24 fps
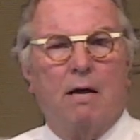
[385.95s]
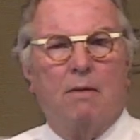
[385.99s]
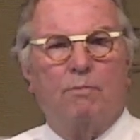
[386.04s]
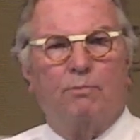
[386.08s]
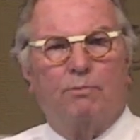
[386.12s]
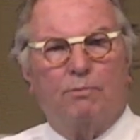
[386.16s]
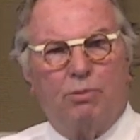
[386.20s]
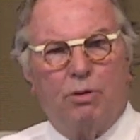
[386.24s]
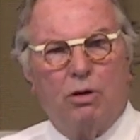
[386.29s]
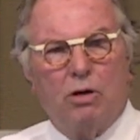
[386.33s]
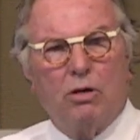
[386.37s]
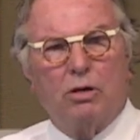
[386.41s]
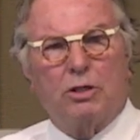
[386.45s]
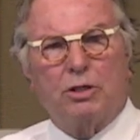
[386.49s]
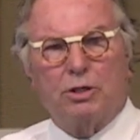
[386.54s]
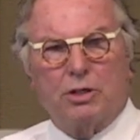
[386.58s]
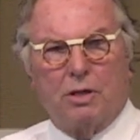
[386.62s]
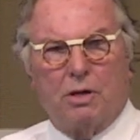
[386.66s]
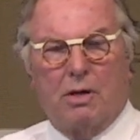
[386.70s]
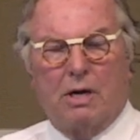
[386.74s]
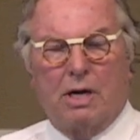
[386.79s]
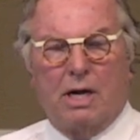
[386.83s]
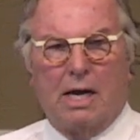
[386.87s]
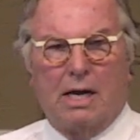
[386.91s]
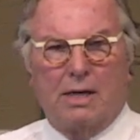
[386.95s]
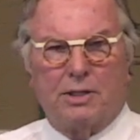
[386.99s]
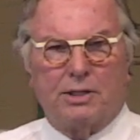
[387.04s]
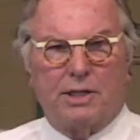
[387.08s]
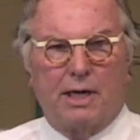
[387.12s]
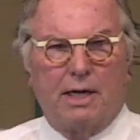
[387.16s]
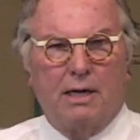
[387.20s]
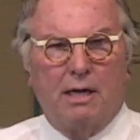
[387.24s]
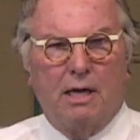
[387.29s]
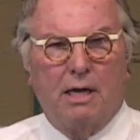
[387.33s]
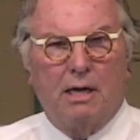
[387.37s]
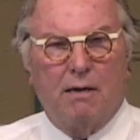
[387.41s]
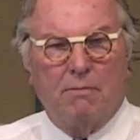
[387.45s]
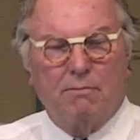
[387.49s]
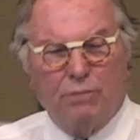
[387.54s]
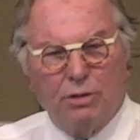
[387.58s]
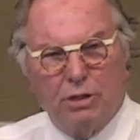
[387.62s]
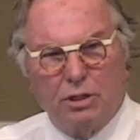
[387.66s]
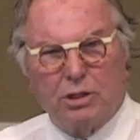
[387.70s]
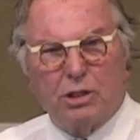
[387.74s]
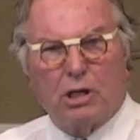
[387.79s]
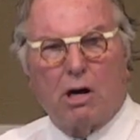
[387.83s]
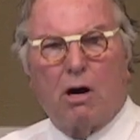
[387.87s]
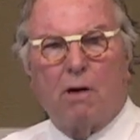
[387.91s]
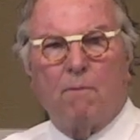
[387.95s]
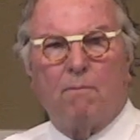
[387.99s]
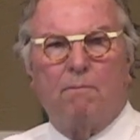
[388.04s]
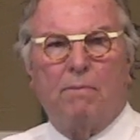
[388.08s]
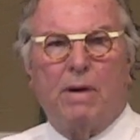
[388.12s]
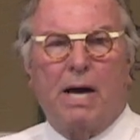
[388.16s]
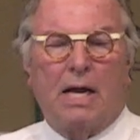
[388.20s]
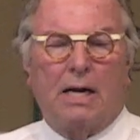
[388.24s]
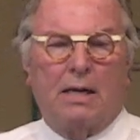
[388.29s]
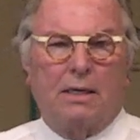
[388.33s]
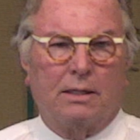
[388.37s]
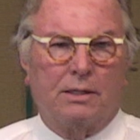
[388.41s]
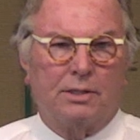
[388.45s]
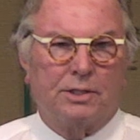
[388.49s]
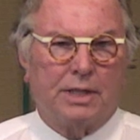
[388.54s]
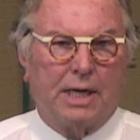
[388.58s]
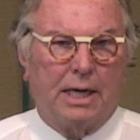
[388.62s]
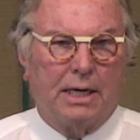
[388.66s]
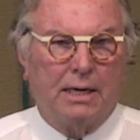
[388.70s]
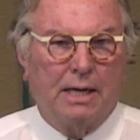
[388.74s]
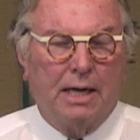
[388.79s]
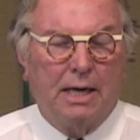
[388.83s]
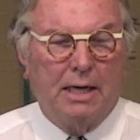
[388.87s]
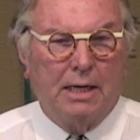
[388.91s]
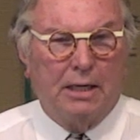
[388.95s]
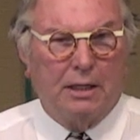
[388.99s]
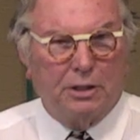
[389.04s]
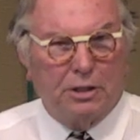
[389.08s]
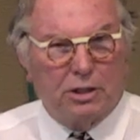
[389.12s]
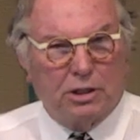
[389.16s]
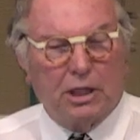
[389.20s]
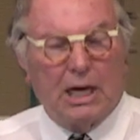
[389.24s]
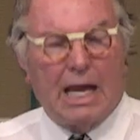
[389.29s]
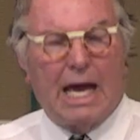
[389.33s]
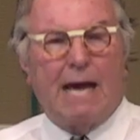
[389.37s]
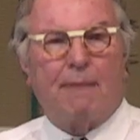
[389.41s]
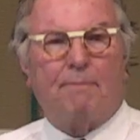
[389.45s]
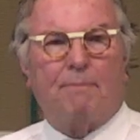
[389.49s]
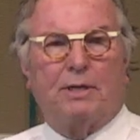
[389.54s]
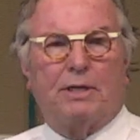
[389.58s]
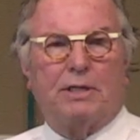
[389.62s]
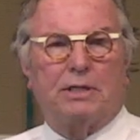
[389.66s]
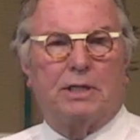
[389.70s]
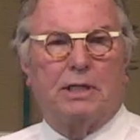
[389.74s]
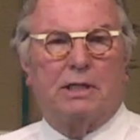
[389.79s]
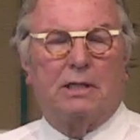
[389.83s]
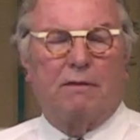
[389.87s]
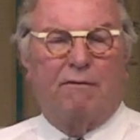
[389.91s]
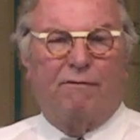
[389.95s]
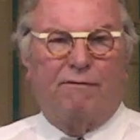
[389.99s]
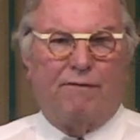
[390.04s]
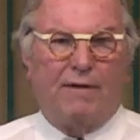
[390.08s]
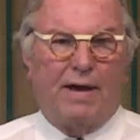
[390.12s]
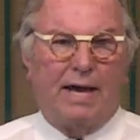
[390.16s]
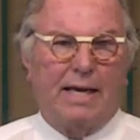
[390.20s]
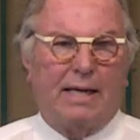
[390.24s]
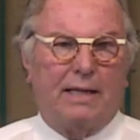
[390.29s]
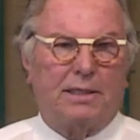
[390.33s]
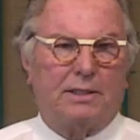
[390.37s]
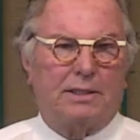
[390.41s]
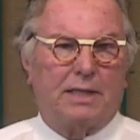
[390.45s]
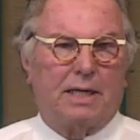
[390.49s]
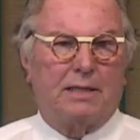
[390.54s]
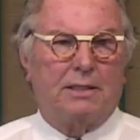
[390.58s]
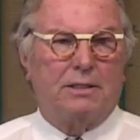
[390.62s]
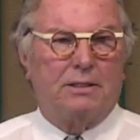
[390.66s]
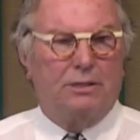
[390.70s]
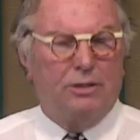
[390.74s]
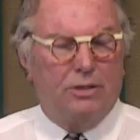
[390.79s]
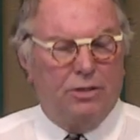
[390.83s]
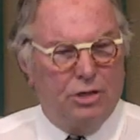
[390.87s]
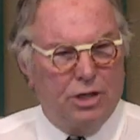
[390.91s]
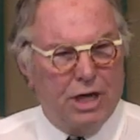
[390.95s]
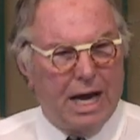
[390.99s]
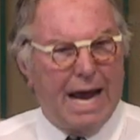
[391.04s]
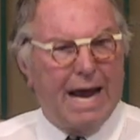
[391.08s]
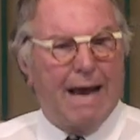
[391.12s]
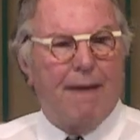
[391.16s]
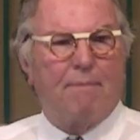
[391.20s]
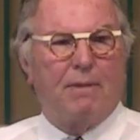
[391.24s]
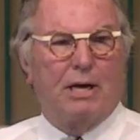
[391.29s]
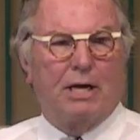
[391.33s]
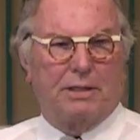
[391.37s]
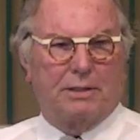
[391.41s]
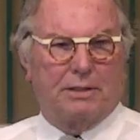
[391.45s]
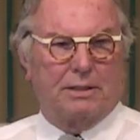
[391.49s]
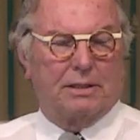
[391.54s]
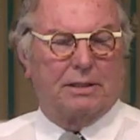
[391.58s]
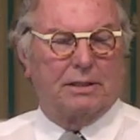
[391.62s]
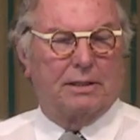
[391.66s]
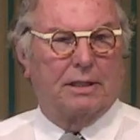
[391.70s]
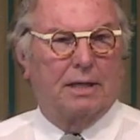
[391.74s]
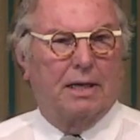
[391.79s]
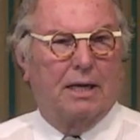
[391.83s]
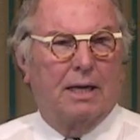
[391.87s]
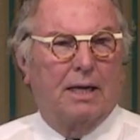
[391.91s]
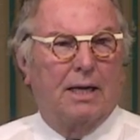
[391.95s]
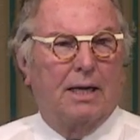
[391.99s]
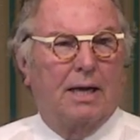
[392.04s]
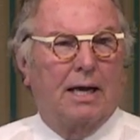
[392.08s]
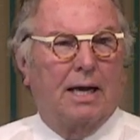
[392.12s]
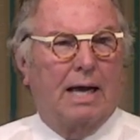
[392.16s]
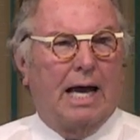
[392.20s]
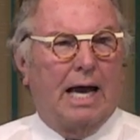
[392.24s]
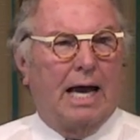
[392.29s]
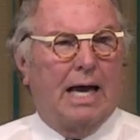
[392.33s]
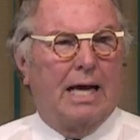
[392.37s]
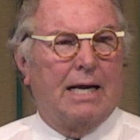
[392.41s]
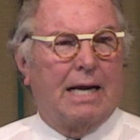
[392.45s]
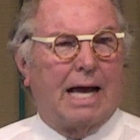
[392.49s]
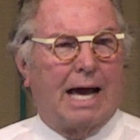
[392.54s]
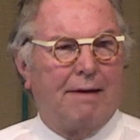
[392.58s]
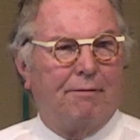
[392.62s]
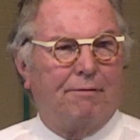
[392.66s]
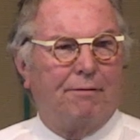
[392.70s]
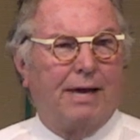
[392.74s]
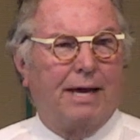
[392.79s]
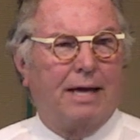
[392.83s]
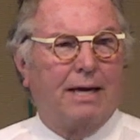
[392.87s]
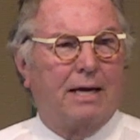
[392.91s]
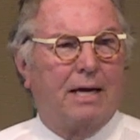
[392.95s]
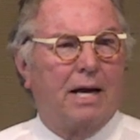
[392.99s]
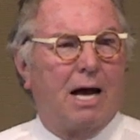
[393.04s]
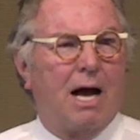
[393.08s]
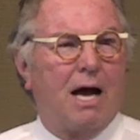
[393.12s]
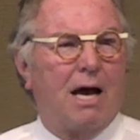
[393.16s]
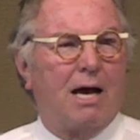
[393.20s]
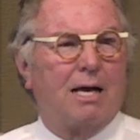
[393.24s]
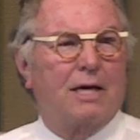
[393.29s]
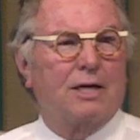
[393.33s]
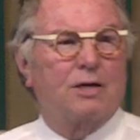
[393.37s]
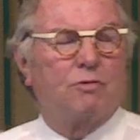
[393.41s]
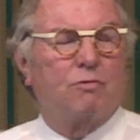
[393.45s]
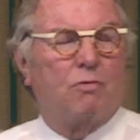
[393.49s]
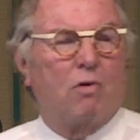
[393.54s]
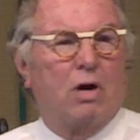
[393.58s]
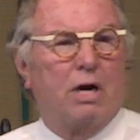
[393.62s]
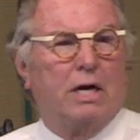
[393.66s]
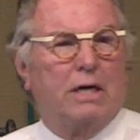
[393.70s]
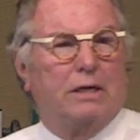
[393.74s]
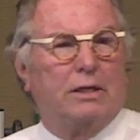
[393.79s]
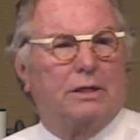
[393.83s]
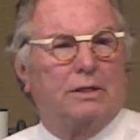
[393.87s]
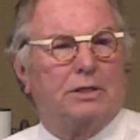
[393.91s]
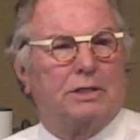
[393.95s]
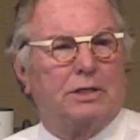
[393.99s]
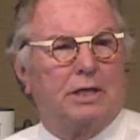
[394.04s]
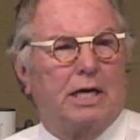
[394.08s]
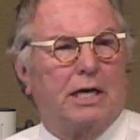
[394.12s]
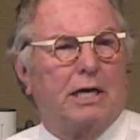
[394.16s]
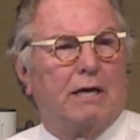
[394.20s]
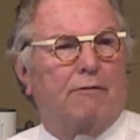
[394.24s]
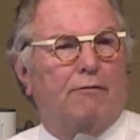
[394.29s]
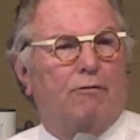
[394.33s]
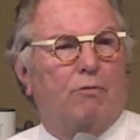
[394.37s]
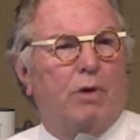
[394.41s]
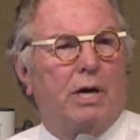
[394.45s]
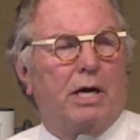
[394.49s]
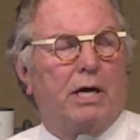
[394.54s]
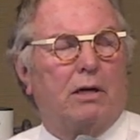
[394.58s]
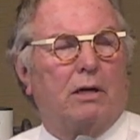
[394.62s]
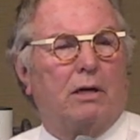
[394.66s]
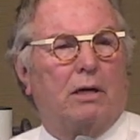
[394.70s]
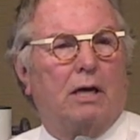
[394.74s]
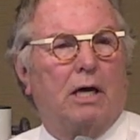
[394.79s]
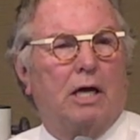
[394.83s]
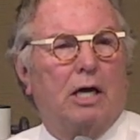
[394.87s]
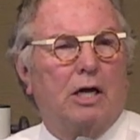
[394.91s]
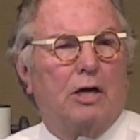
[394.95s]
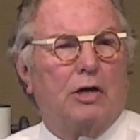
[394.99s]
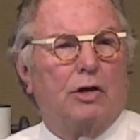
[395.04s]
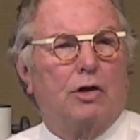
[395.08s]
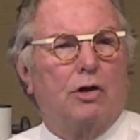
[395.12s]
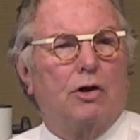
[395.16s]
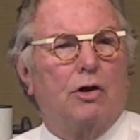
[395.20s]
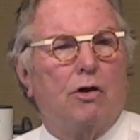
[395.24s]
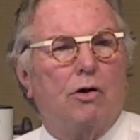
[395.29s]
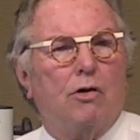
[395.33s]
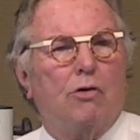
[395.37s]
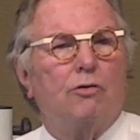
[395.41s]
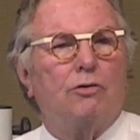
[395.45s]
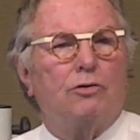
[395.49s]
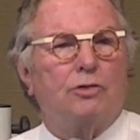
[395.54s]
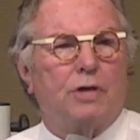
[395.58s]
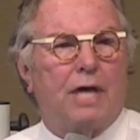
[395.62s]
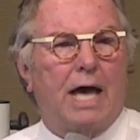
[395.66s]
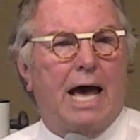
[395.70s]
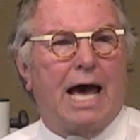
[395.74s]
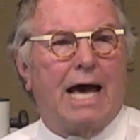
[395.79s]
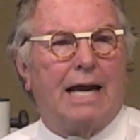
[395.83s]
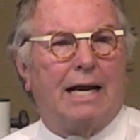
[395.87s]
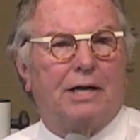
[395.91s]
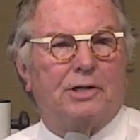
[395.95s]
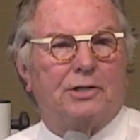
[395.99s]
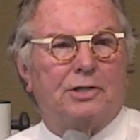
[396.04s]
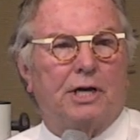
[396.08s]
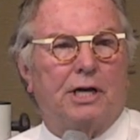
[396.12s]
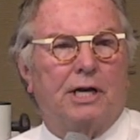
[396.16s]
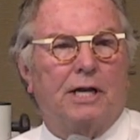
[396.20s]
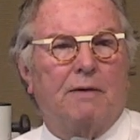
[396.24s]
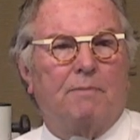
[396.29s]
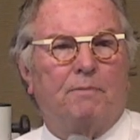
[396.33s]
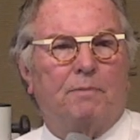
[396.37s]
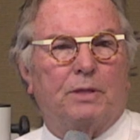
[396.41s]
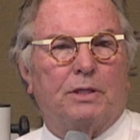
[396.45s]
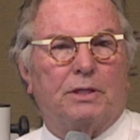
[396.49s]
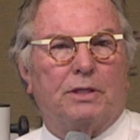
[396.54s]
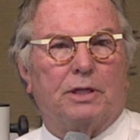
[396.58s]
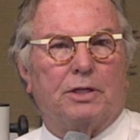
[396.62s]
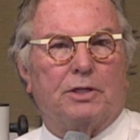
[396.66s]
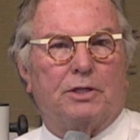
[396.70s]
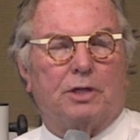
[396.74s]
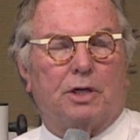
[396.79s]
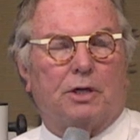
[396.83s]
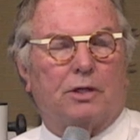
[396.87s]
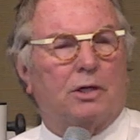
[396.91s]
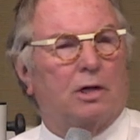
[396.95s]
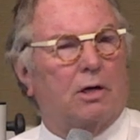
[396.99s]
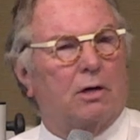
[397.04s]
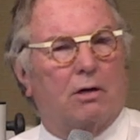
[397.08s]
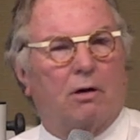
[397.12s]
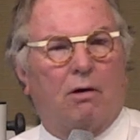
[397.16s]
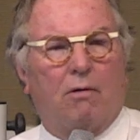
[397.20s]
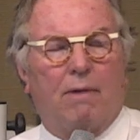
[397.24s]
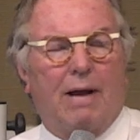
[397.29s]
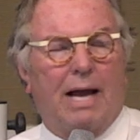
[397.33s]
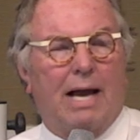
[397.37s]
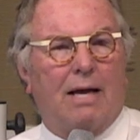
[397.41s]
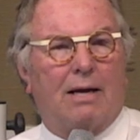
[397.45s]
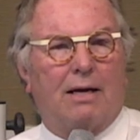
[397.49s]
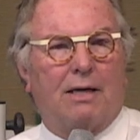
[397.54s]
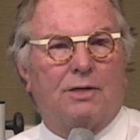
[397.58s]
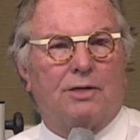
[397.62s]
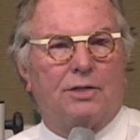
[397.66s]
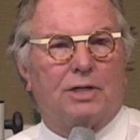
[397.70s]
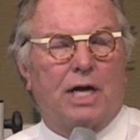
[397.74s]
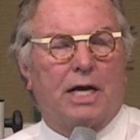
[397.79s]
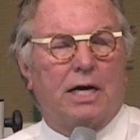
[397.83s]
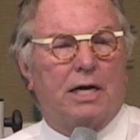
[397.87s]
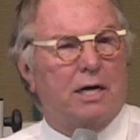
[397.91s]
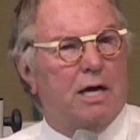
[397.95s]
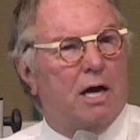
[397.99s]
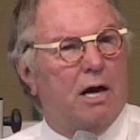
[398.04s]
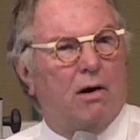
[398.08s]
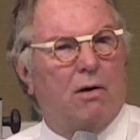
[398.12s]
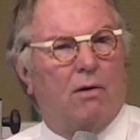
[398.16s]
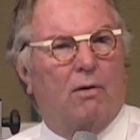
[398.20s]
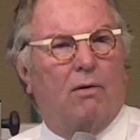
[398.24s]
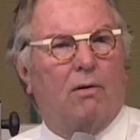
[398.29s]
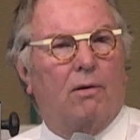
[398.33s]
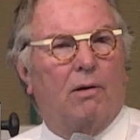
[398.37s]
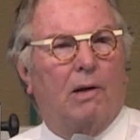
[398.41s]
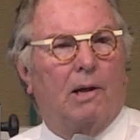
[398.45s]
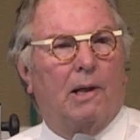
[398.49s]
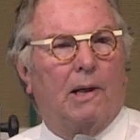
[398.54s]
push on us and push our buttons and slap us in the face and jab us. And I think God is wanting to see if we'll use that as an impetus to turn around and say, No,